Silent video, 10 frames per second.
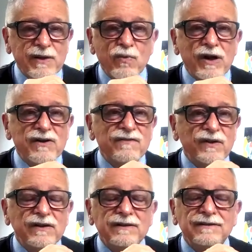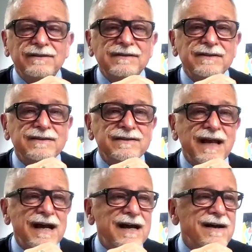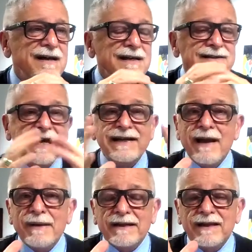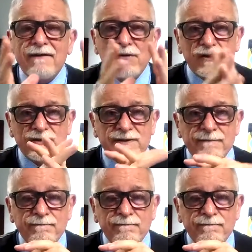wonderful dynamic levels.